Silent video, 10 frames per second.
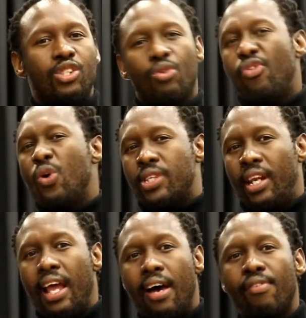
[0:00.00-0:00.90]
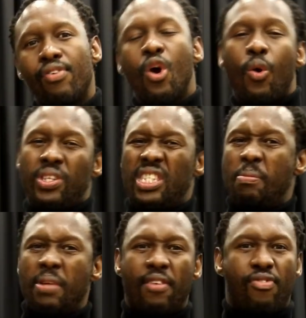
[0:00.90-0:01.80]
who falls in love, we see
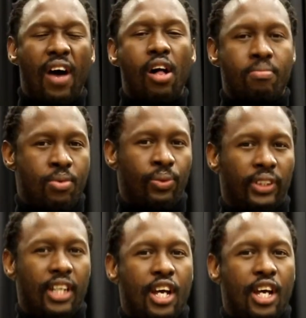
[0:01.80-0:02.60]
him in a foul mood.